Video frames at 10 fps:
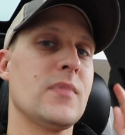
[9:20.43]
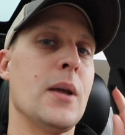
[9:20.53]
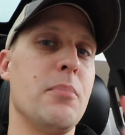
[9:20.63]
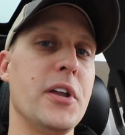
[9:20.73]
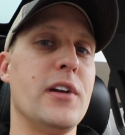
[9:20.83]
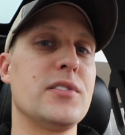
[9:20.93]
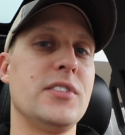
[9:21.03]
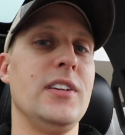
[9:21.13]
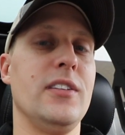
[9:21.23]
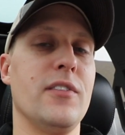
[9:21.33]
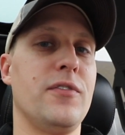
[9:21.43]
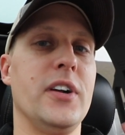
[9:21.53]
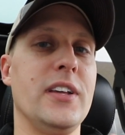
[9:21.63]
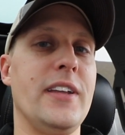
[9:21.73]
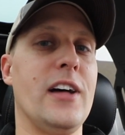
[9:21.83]
But here's the, the
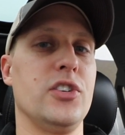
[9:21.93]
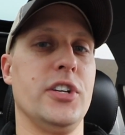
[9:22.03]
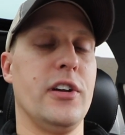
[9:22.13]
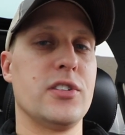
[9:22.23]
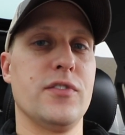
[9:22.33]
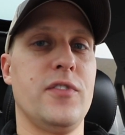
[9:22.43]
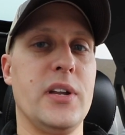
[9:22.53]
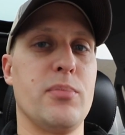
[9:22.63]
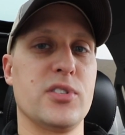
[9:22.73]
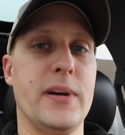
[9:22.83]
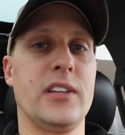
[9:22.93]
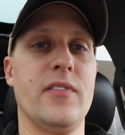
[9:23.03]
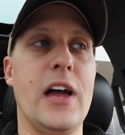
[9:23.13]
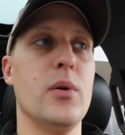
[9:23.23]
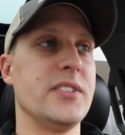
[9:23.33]
funny analogy and here's the funny
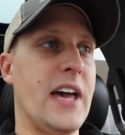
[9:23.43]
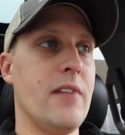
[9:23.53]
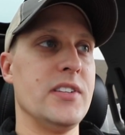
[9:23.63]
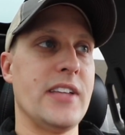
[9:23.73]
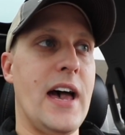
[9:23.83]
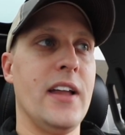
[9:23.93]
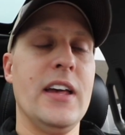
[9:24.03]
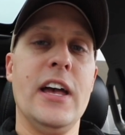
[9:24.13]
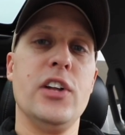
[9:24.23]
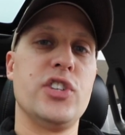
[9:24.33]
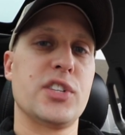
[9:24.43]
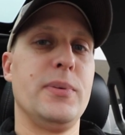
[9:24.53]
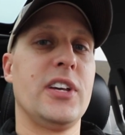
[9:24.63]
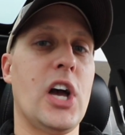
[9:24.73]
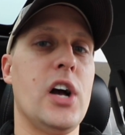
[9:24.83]
perspective I always have is that just
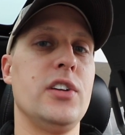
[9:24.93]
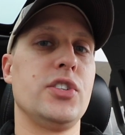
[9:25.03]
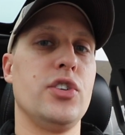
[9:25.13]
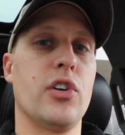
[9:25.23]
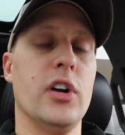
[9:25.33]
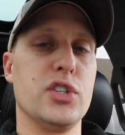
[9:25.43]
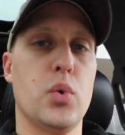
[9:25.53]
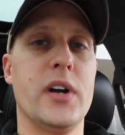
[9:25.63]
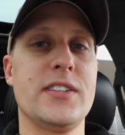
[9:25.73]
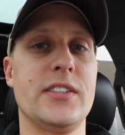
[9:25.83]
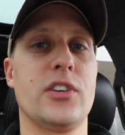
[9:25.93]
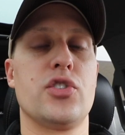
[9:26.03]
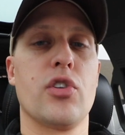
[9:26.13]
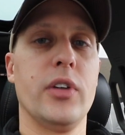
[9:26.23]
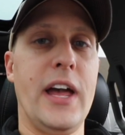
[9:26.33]
because you're a 26
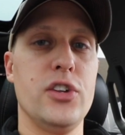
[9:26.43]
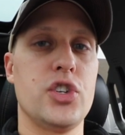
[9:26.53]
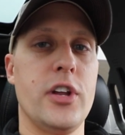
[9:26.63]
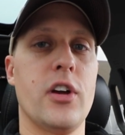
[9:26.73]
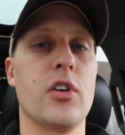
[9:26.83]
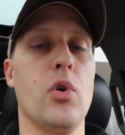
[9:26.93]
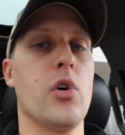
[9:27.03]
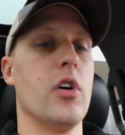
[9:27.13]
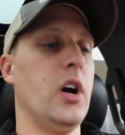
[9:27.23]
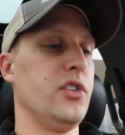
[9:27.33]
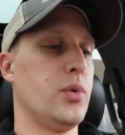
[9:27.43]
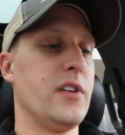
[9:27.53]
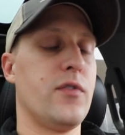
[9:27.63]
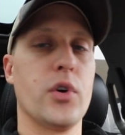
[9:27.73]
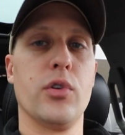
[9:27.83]
year old engineer or a
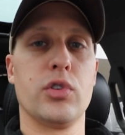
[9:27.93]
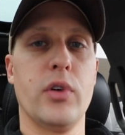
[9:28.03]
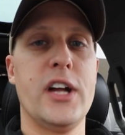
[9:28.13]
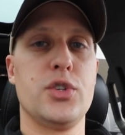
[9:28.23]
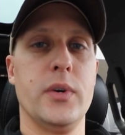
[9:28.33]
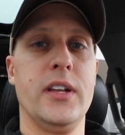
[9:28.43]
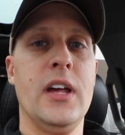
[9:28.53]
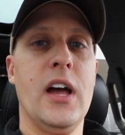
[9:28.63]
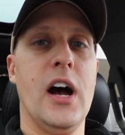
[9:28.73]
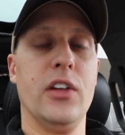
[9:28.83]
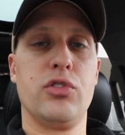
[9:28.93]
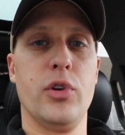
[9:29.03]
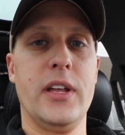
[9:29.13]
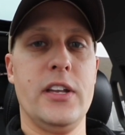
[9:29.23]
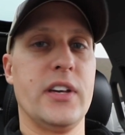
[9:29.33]
24 year old graduate uh,
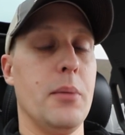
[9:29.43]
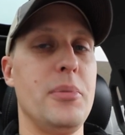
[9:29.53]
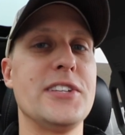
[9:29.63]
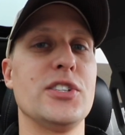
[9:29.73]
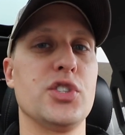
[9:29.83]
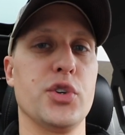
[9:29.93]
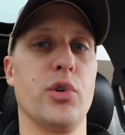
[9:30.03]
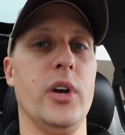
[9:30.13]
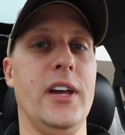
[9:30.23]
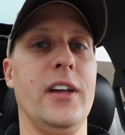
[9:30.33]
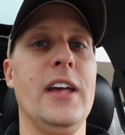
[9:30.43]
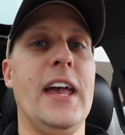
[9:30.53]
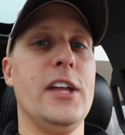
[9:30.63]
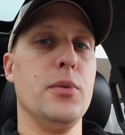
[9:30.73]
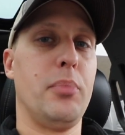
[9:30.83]
student and you got a business degree
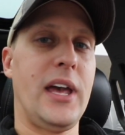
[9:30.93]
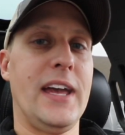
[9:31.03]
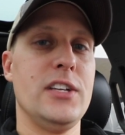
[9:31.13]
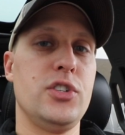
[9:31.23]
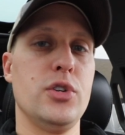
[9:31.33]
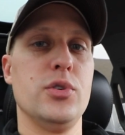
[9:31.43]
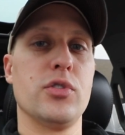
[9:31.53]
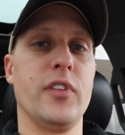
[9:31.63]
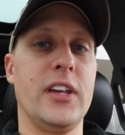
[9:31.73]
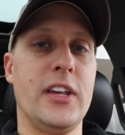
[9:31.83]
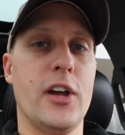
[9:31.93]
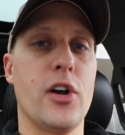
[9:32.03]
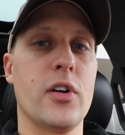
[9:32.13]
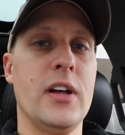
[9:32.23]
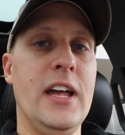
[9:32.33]
and you pay dues over
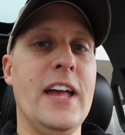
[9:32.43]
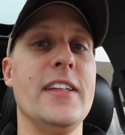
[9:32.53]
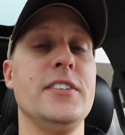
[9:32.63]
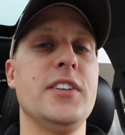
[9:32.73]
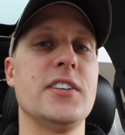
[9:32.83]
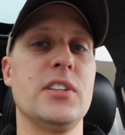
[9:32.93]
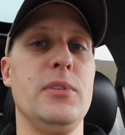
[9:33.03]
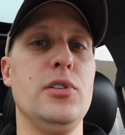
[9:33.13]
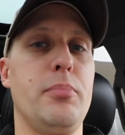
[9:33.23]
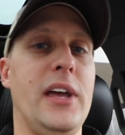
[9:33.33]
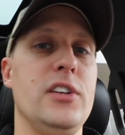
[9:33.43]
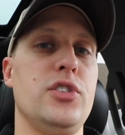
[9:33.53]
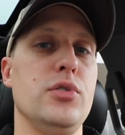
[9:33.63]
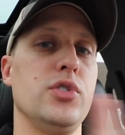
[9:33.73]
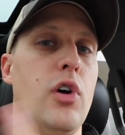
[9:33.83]
here, that doesn't mean you pay
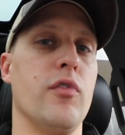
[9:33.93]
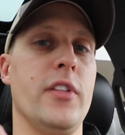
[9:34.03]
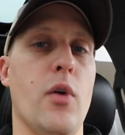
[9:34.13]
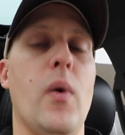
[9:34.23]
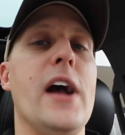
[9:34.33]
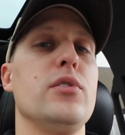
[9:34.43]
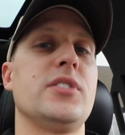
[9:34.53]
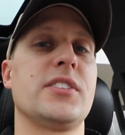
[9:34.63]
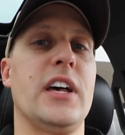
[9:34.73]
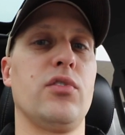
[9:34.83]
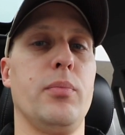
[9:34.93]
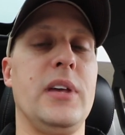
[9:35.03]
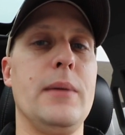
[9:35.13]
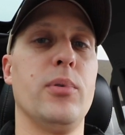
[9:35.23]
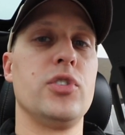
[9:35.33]
dues over there. Why do successful
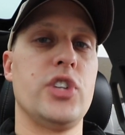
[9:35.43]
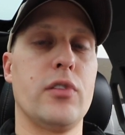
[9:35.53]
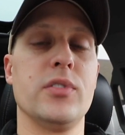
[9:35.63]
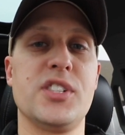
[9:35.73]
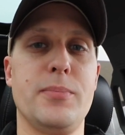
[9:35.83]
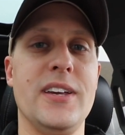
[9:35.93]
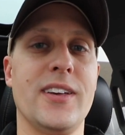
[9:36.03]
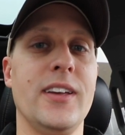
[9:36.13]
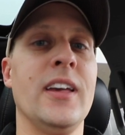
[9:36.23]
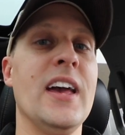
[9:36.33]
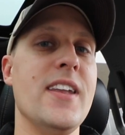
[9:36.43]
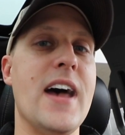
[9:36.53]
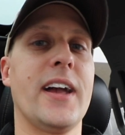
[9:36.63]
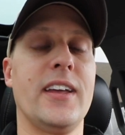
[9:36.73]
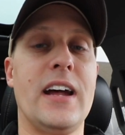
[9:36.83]
people, generally speaking,
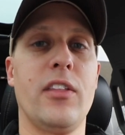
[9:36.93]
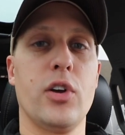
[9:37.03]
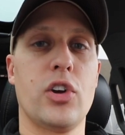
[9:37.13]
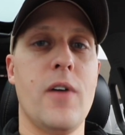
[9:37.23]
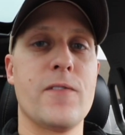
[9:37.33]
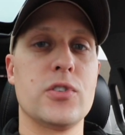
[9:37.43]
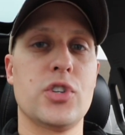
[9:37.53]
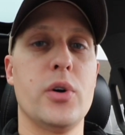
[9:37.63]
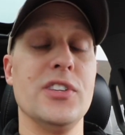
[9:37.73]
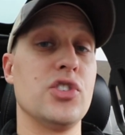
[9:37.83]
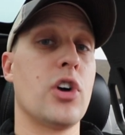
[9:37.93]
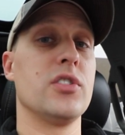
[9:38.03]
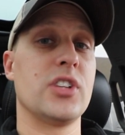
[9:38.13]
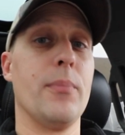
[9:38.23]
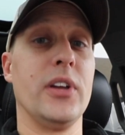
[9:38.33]
not get out of their comfort zone and
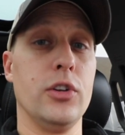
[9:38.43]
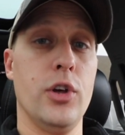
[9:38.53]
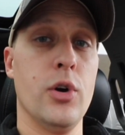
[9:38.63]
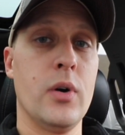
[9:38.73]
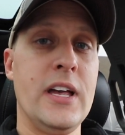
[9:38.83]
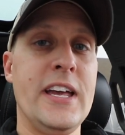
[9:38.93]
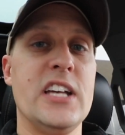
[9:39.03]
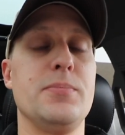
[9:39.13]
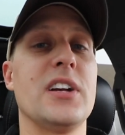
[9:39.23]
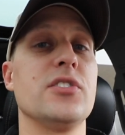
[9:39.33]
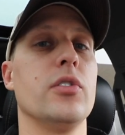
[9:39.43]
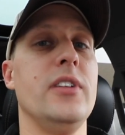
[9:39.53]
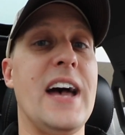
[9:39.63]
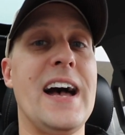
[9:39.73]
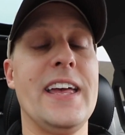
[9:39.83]
start something new? Is because they're
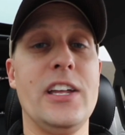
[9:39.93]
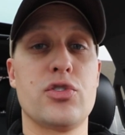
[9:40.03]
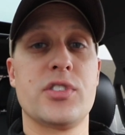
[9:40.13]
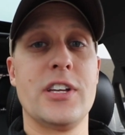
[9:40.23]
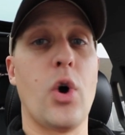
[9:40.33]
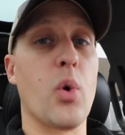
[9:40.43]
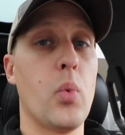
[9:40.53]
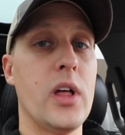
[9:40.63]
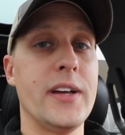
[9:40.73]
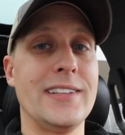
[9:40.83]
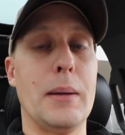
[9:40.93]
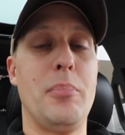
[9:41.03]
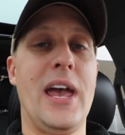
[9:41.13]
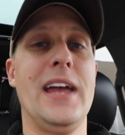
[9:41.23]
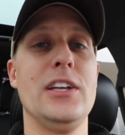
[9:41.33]
not interested or willing to
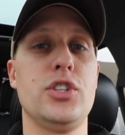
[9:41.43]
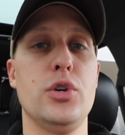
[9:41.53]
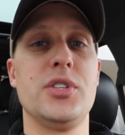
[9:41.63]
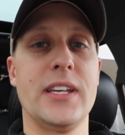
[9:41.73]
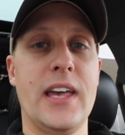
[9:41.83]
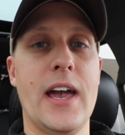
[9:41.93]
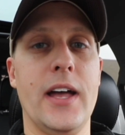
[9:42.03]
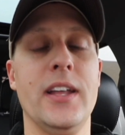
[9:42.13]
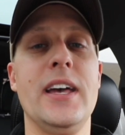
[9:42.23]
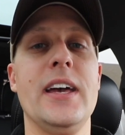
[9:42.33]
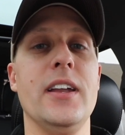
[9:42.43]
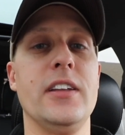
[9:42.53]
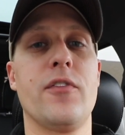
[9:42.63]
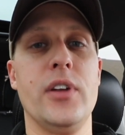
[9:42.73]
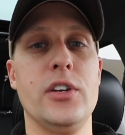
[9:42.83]
pay dues again in a
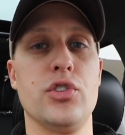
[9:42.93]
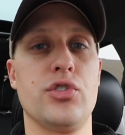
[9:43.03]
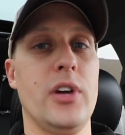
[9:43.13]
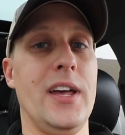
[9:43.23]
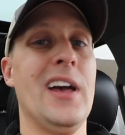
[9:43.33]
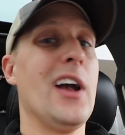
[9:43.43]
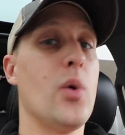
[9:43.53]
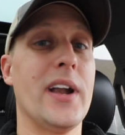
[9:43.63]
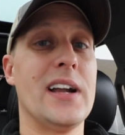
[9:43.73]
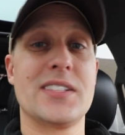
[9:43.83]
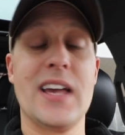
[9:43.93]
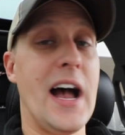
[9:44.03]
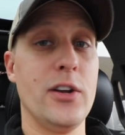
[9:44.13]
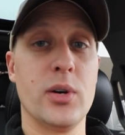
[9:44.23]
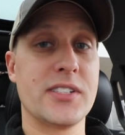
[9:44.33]
different industry. Quite honestly,
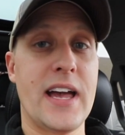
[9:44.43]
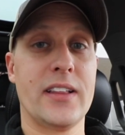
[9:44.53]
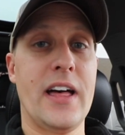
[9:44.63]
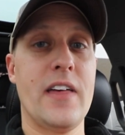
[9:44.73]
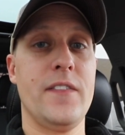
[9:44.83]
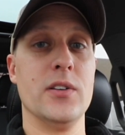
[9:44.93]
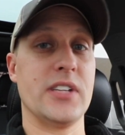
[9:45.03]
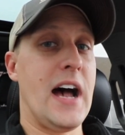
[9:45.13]
I know exactly how that feels.